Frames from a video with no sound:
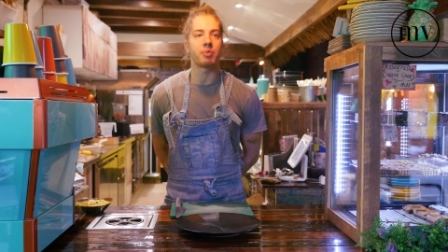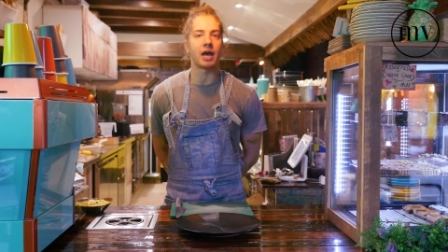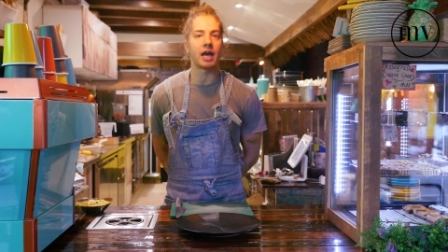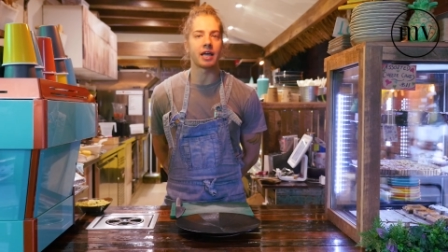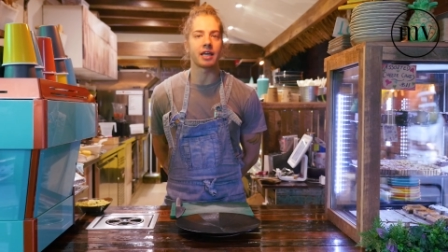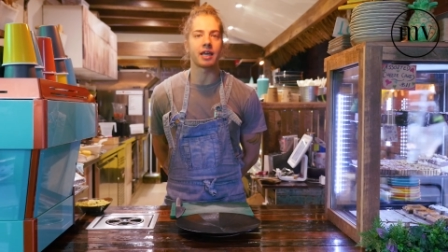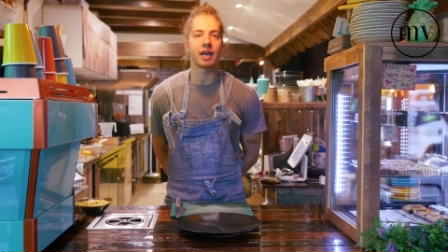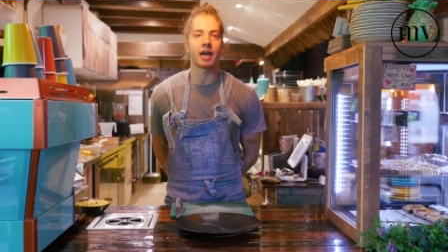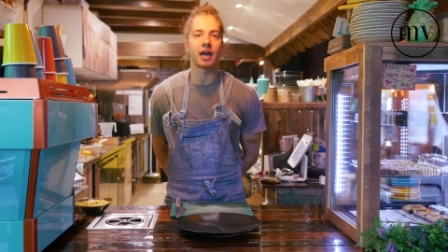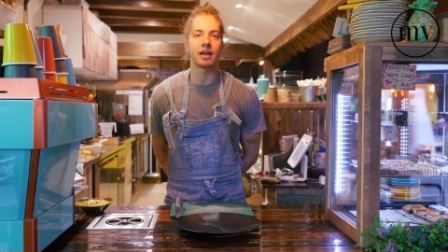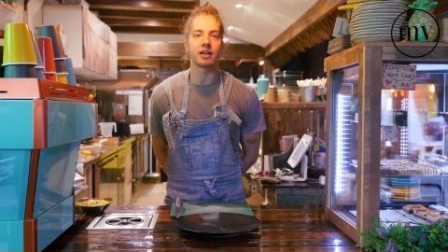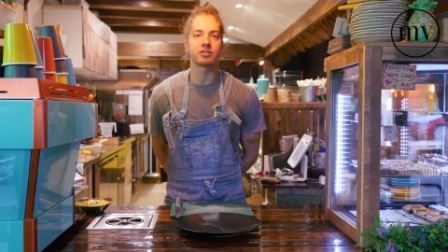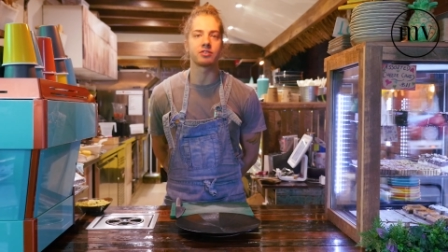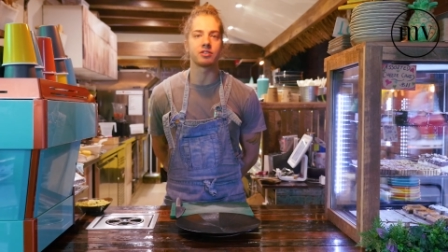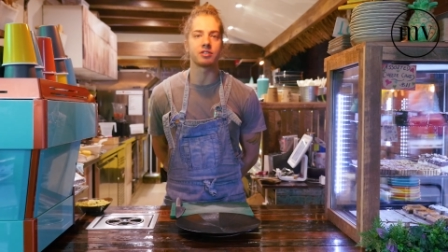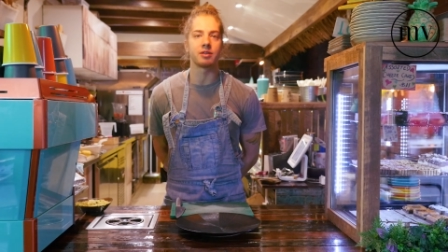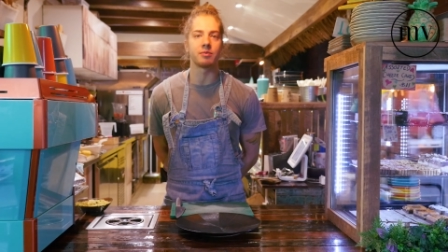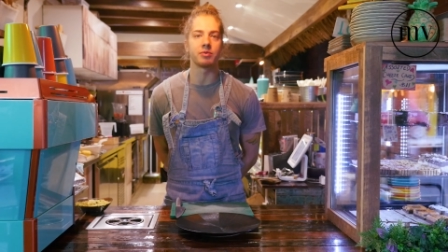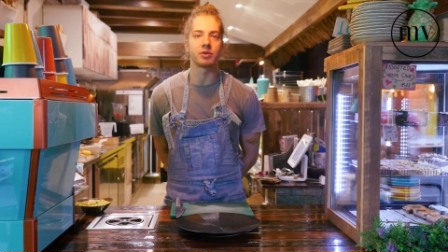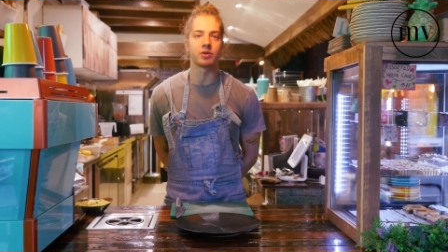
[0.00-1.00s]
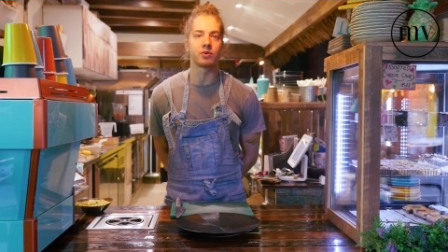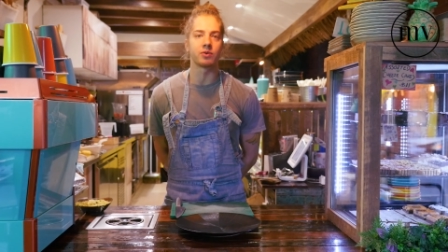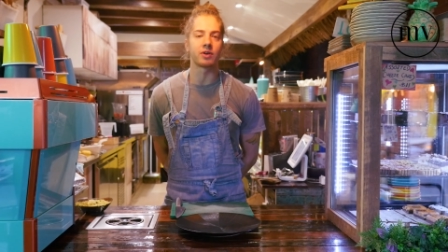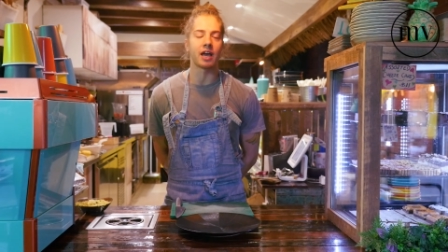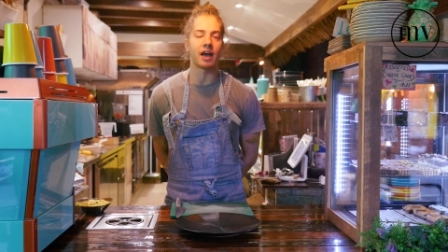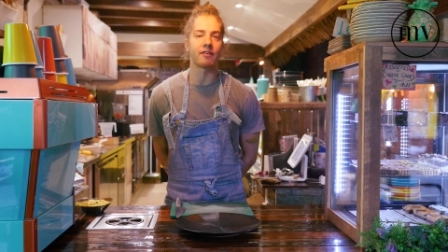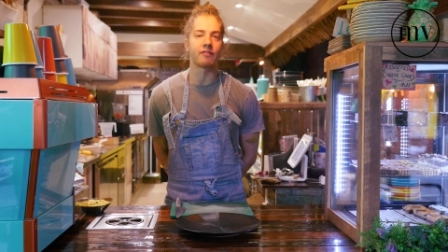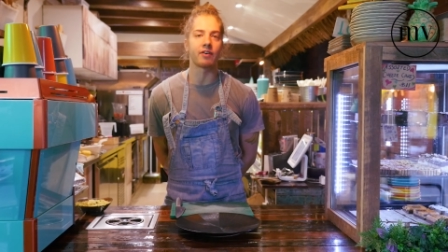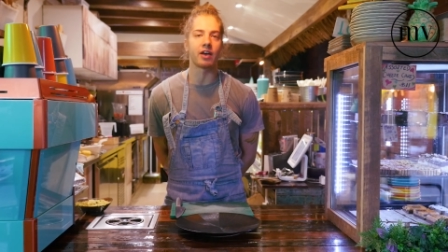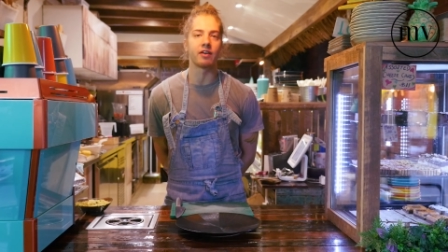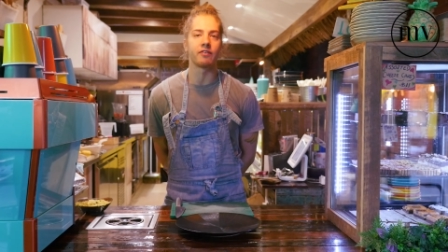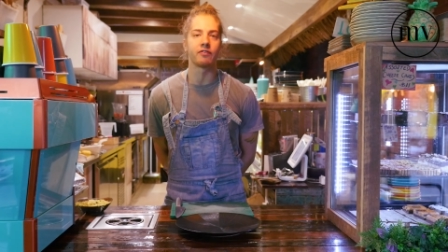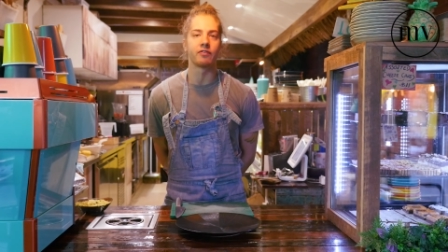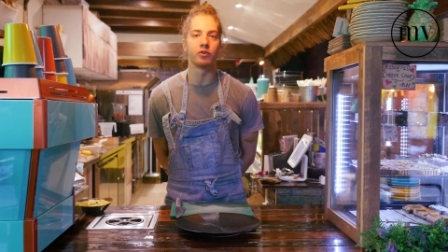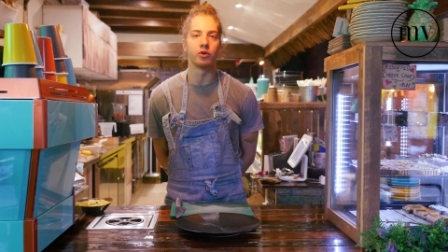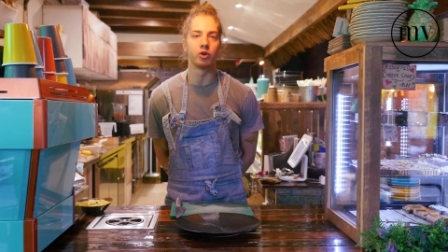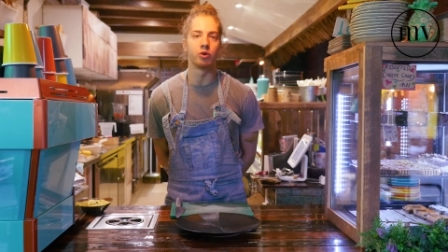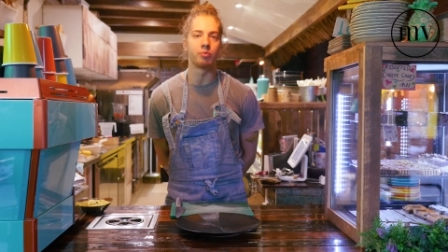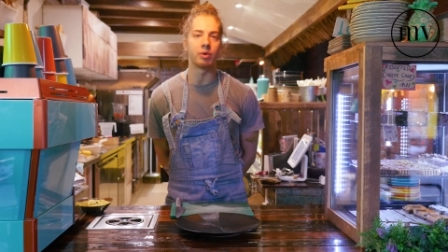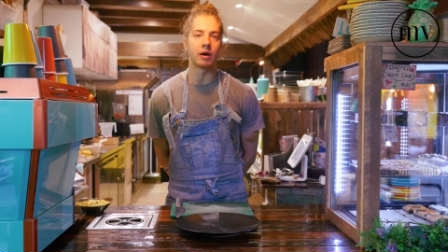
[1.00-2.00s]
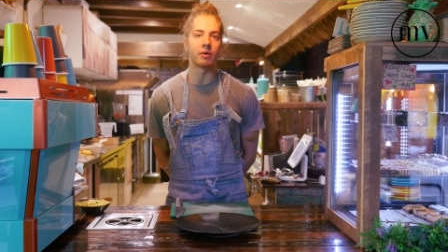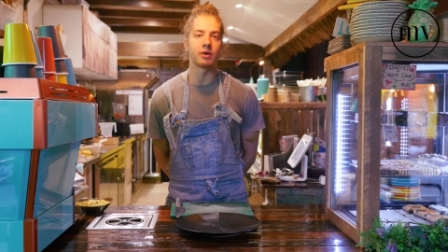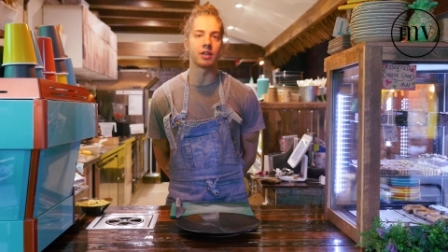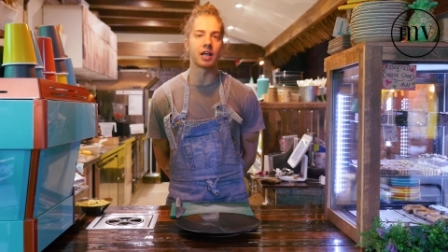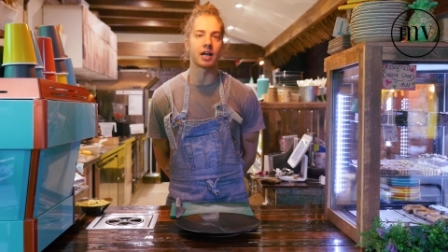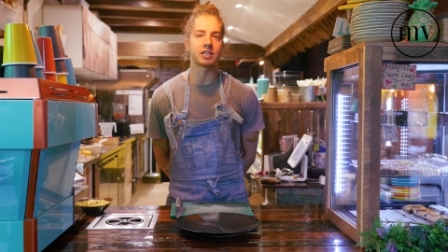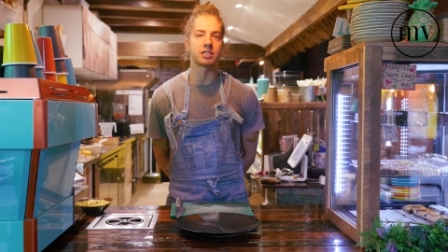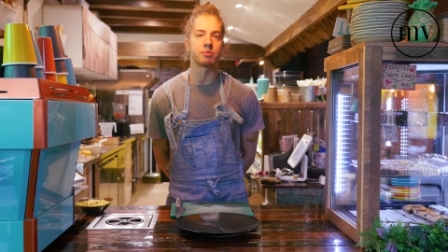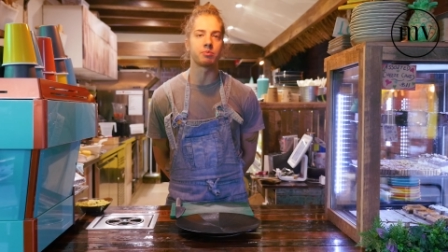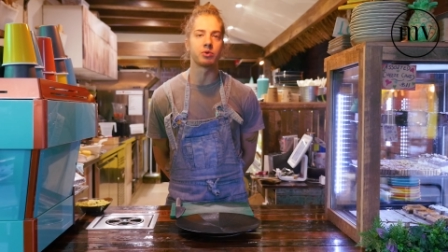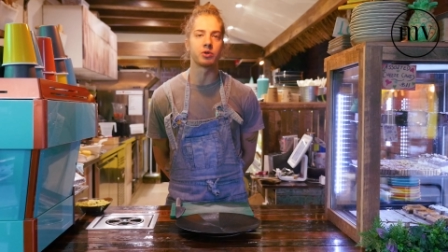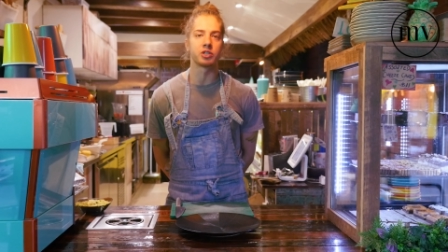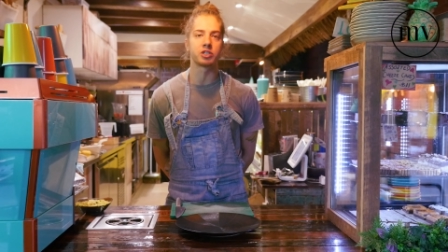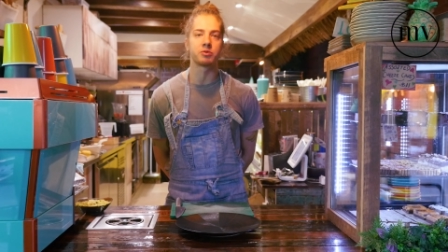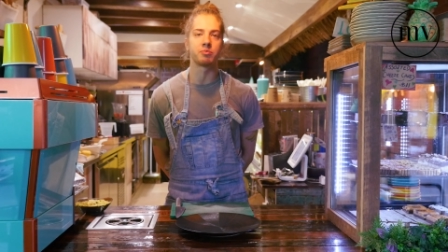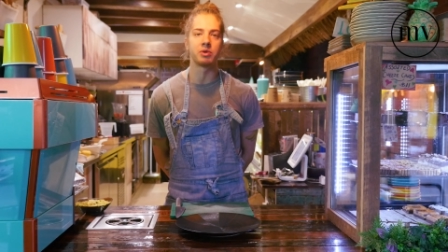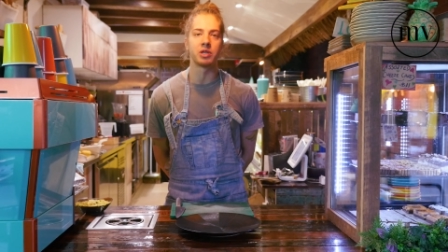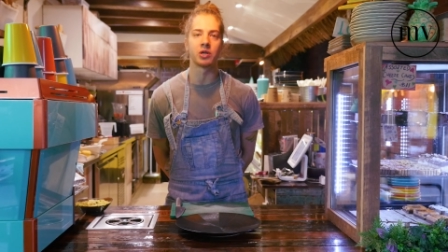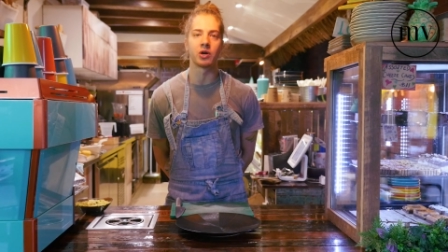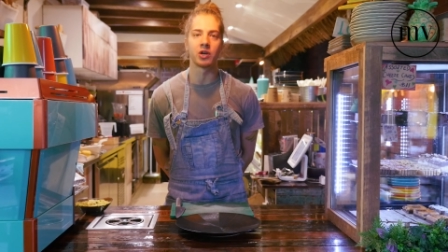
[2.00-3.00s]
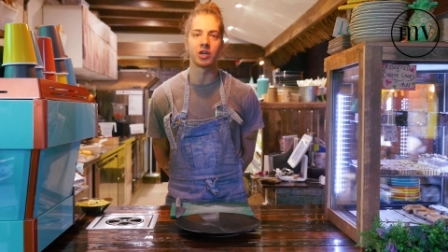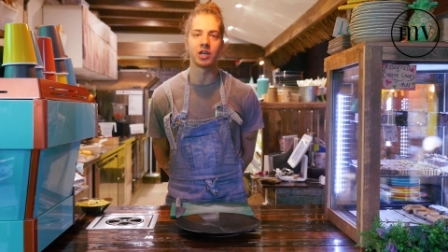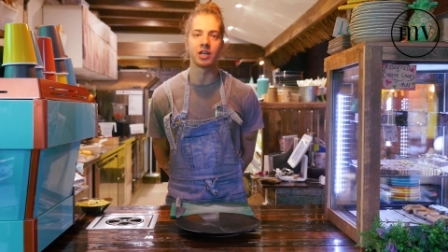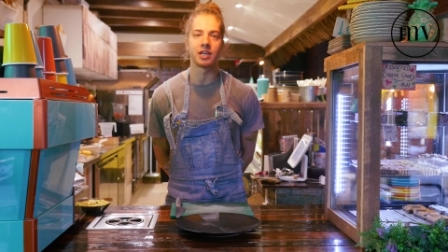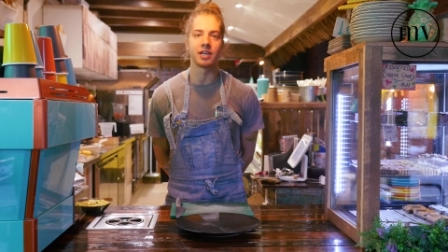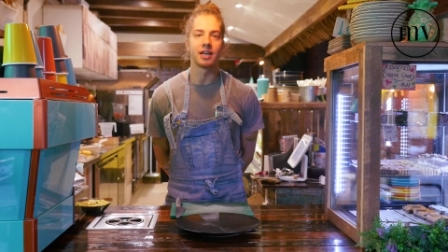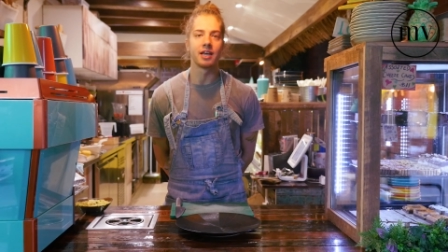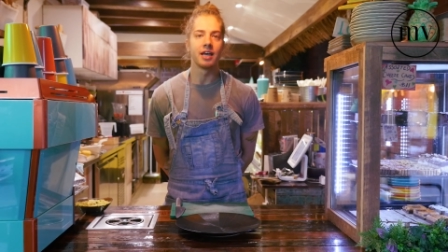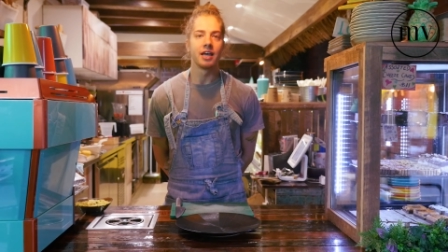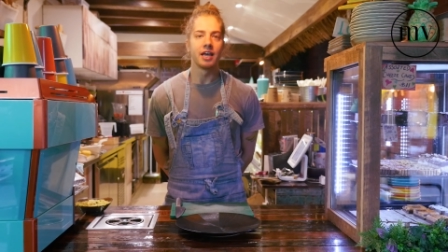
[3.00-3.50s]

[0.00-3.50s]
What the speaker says: pancakes, typical cafe food, but we like to put a spin on it,